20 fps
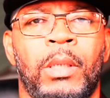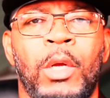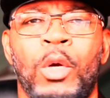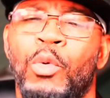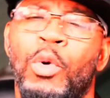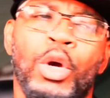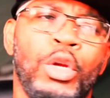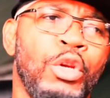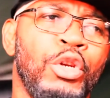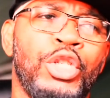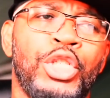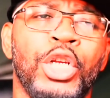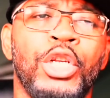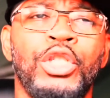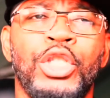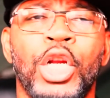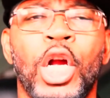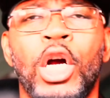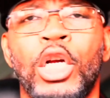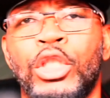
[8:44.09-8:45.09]
Well, you shouldn't
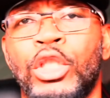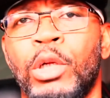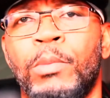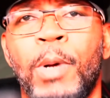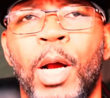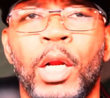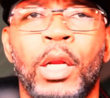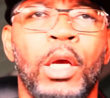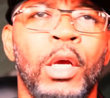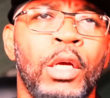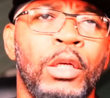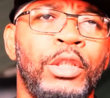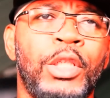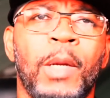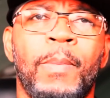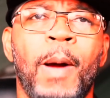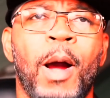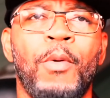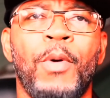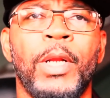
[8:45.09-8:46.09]
judge somebody just
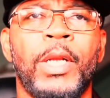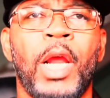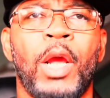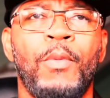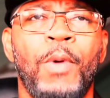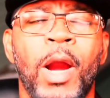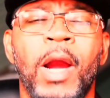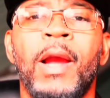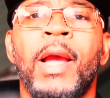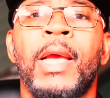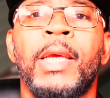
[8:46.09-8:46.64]
by what they wear.